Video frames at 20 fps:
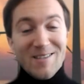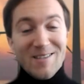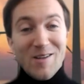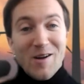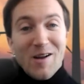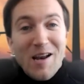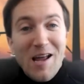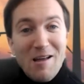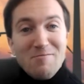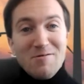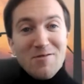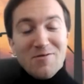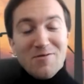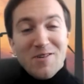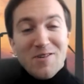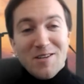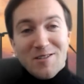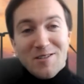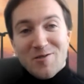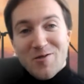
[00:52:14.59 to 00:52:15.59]
the Climate
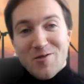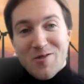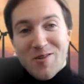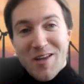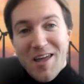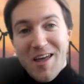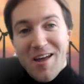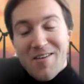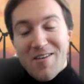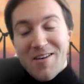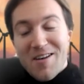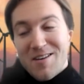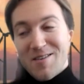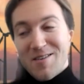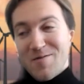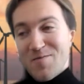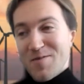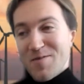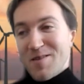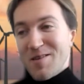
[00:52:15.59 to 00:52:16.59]
Fresk to Hungarian.
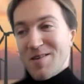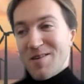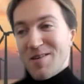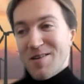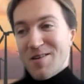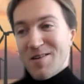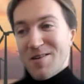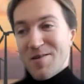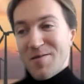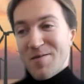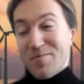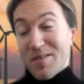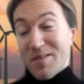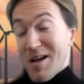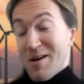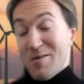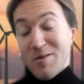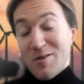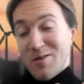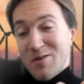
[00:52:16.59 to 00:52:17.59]

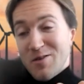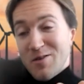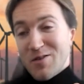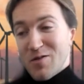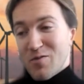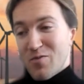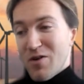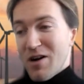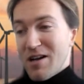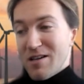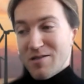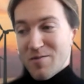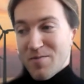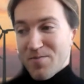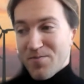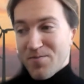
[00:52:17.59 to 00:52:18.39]
I was so surprised.